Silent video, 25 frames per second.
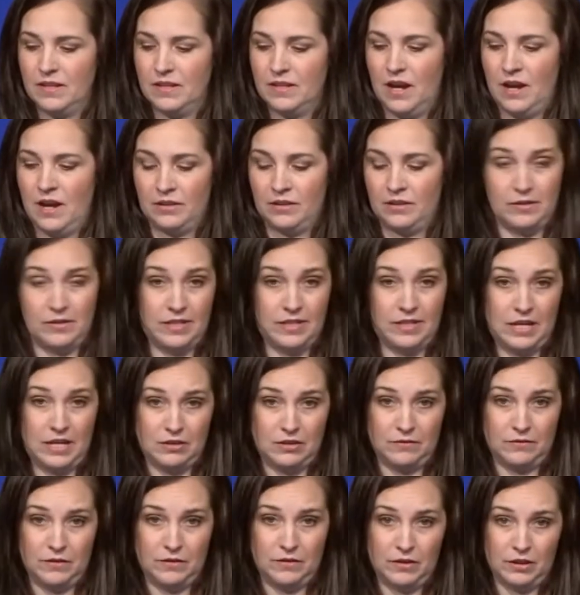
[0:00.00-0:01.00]

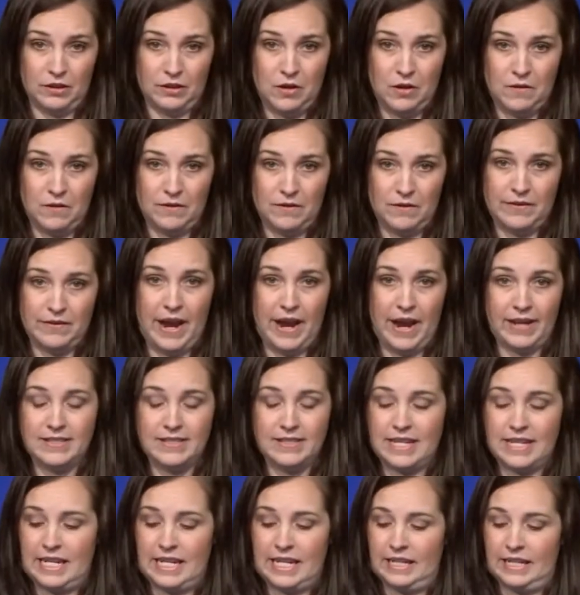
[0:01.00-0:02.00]
authorization for the COVID
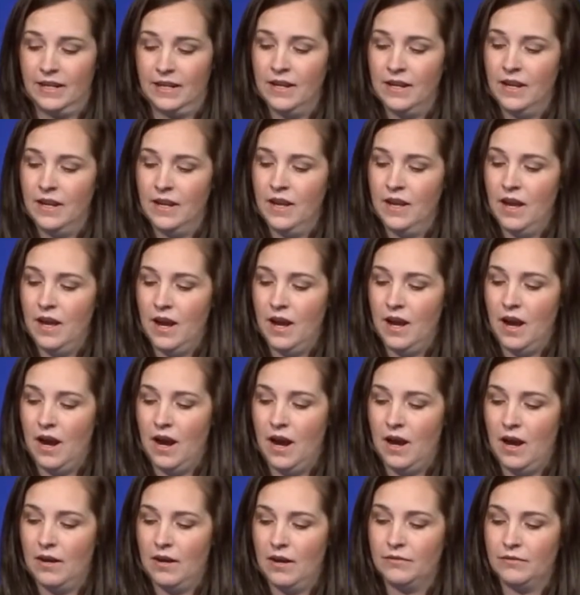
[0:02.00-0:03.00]
vaccine
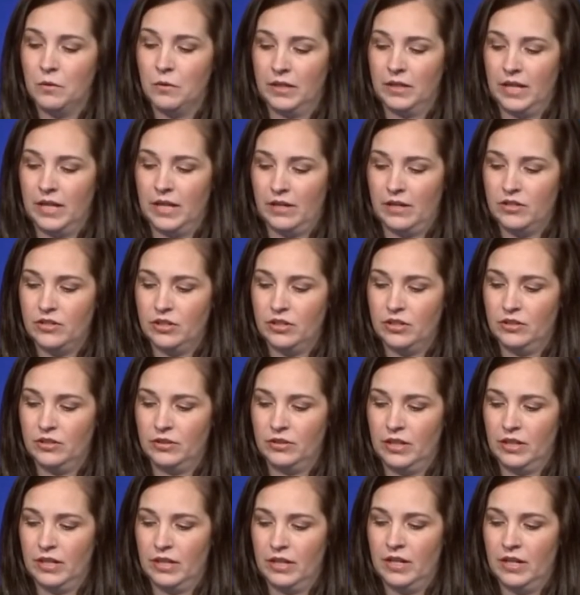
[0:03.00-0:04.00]
for young
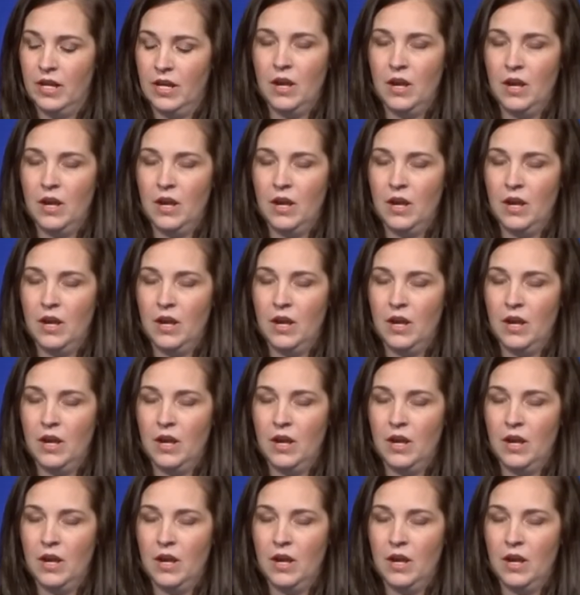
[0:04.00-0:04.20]
children.